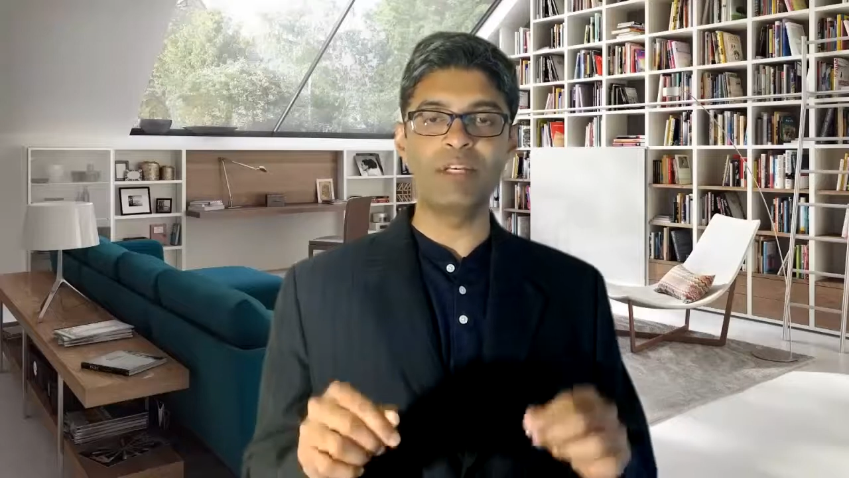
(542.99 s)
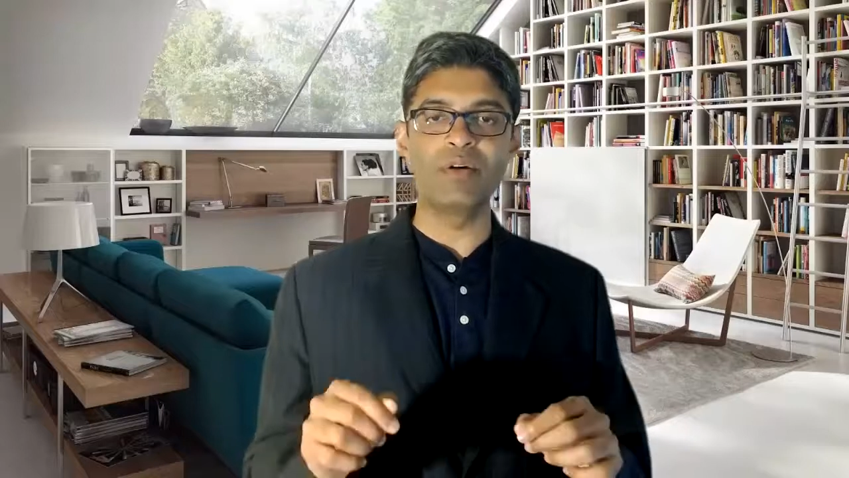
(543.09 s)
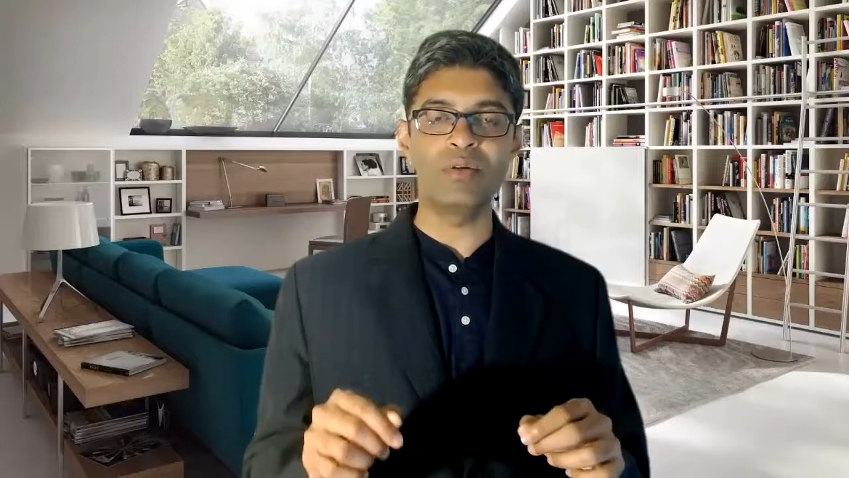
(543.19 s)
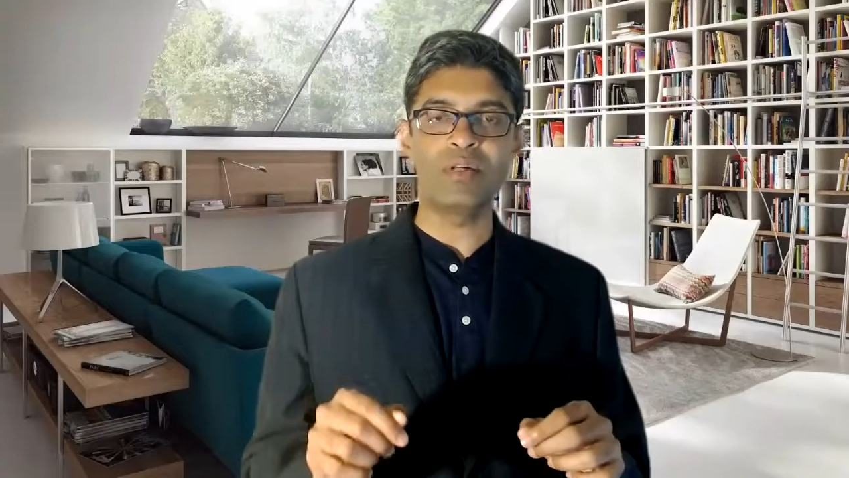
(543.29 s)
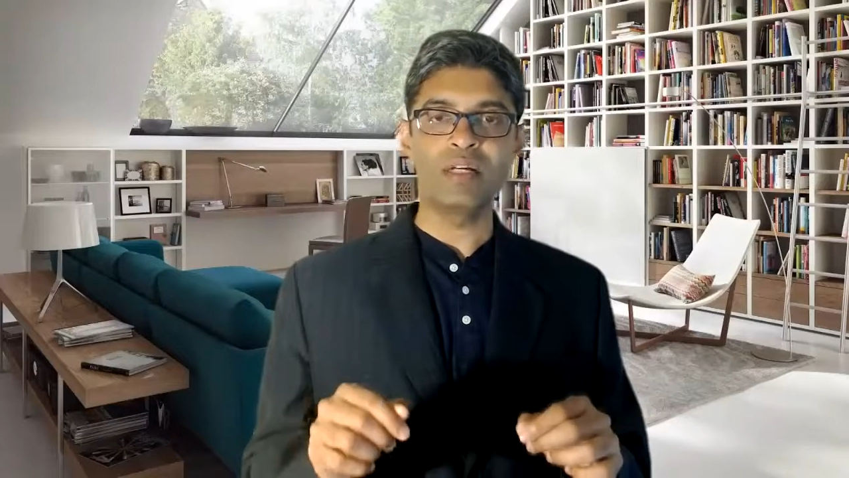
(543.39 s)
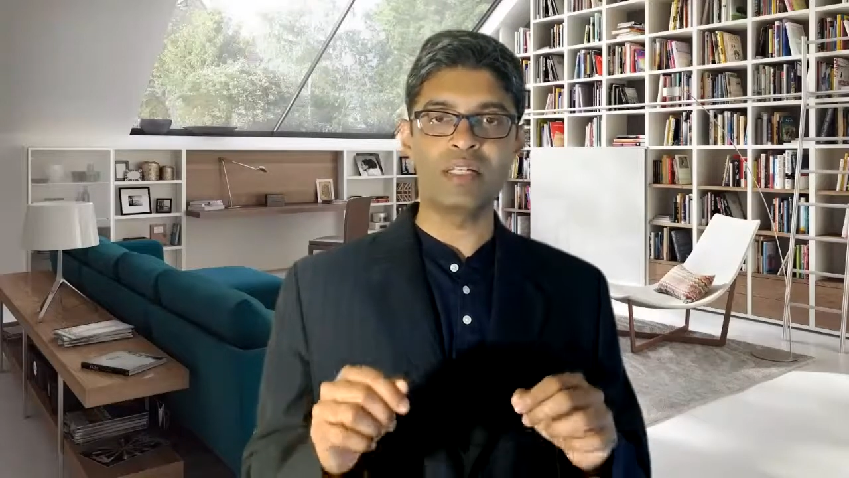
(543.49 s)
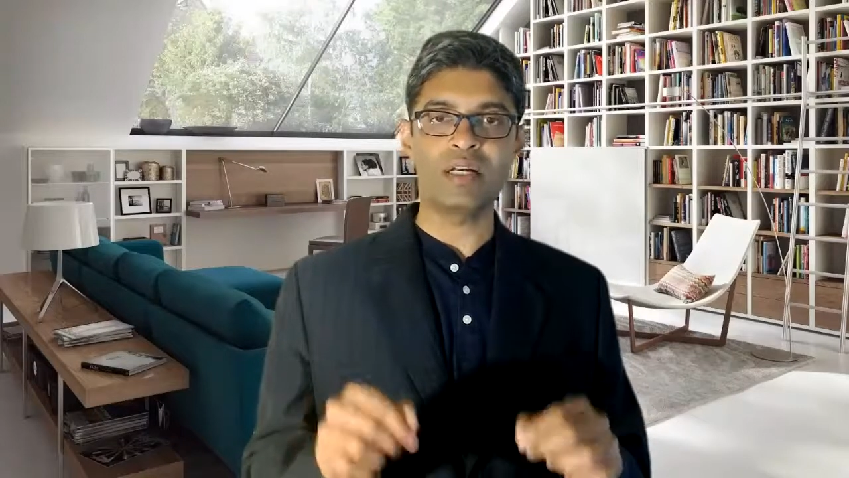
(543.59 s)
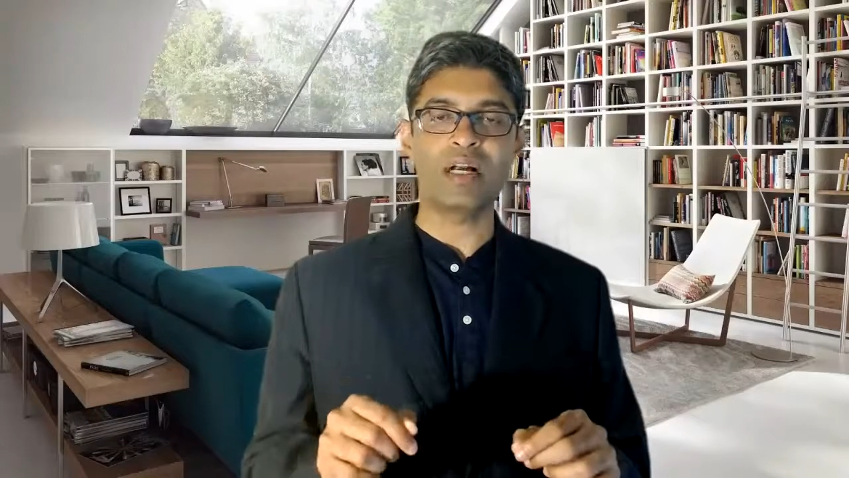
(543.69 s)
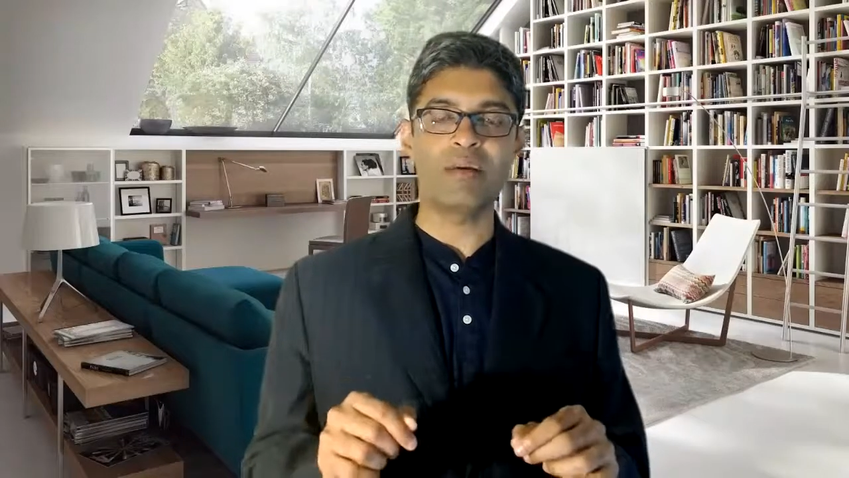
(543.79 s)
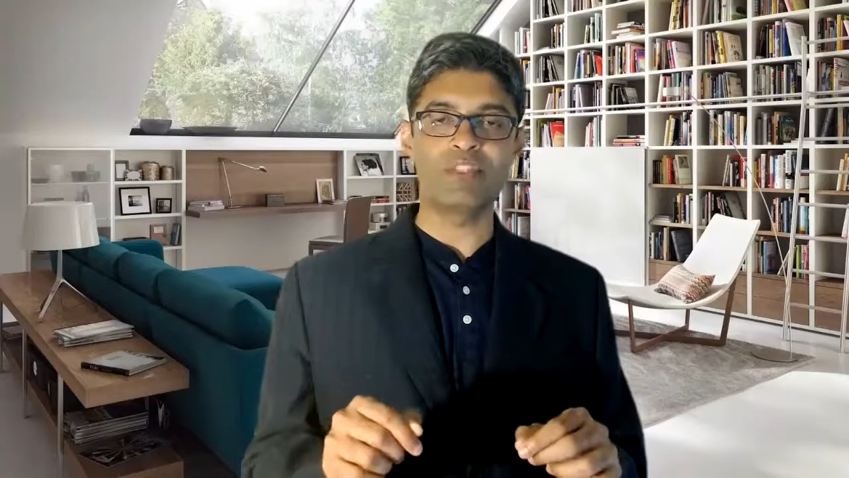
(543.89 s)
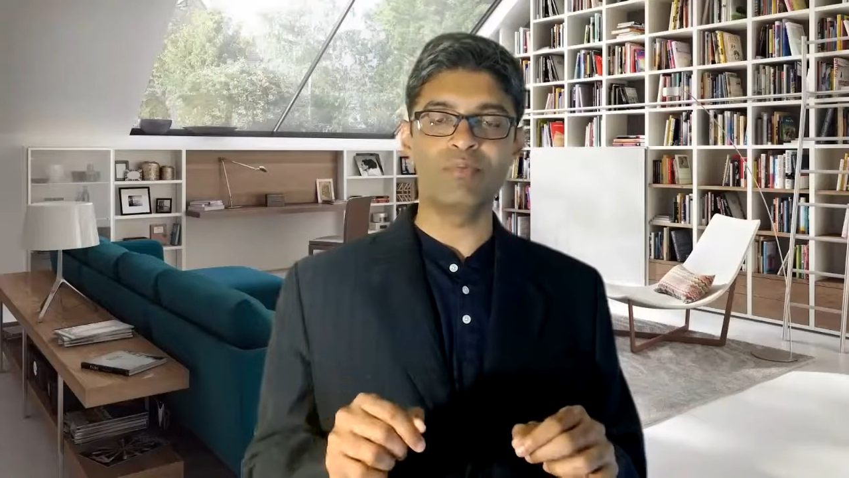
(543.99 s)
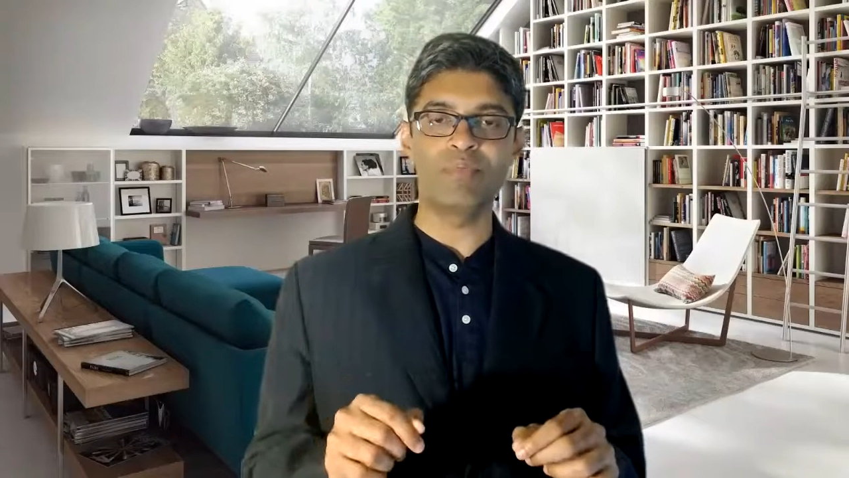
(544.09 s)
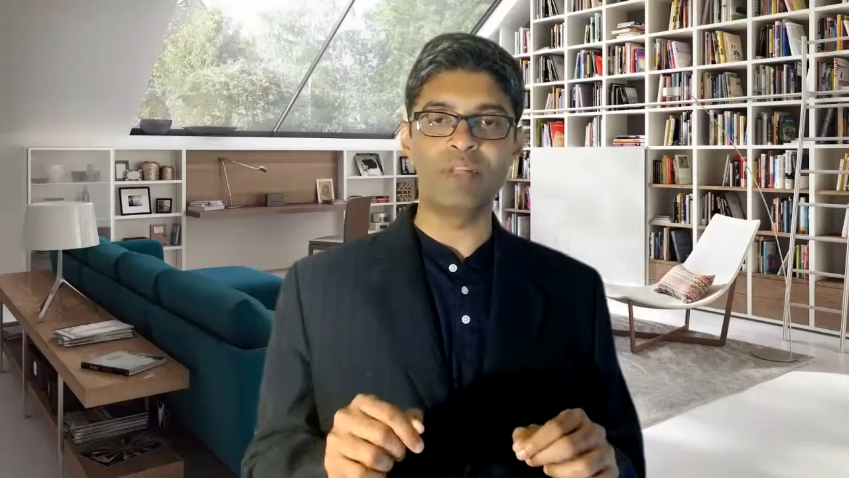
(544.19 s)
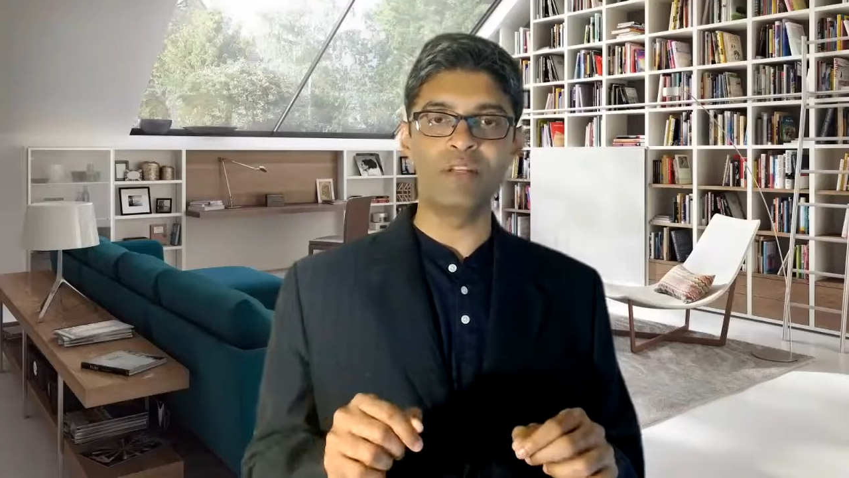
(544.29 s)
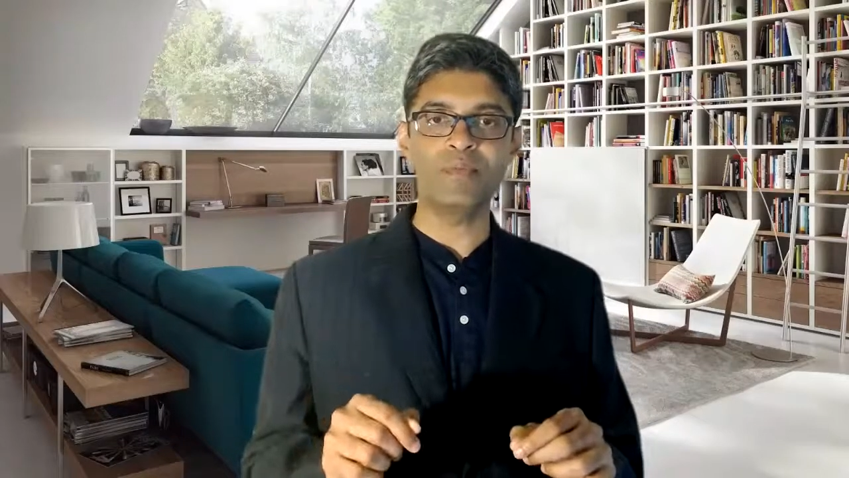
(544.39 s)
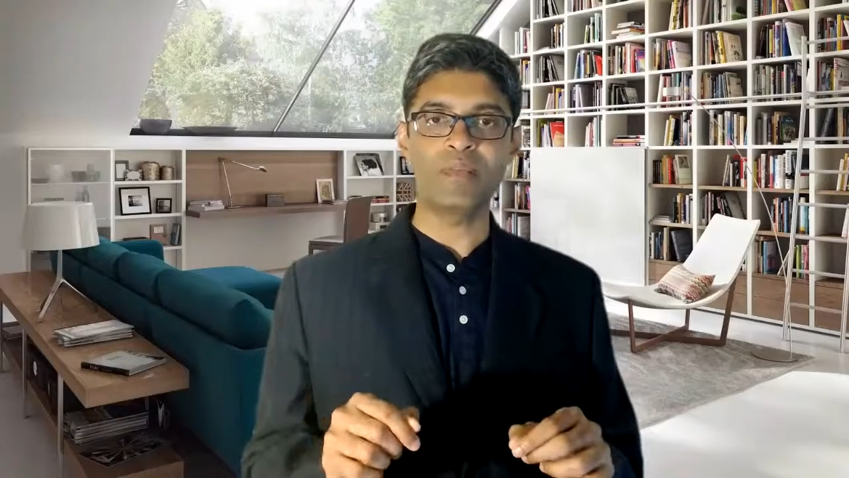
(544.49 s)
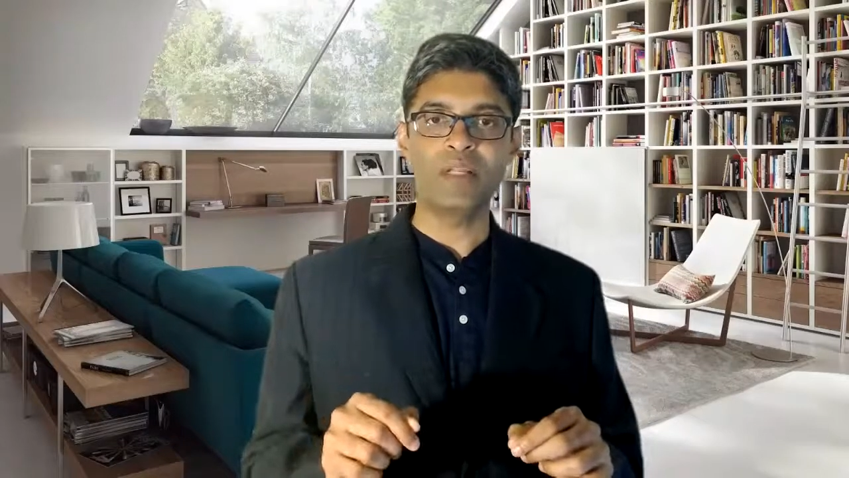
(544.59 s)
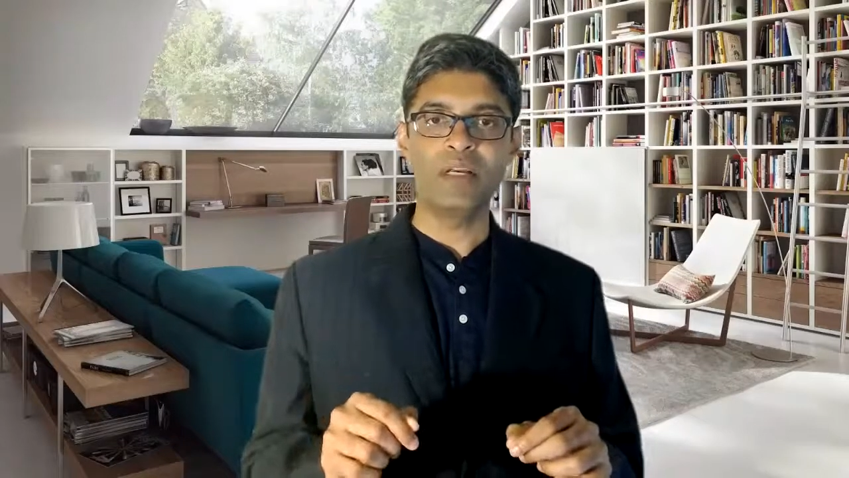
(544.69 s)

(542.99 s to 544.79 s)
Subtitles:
know in the comments below.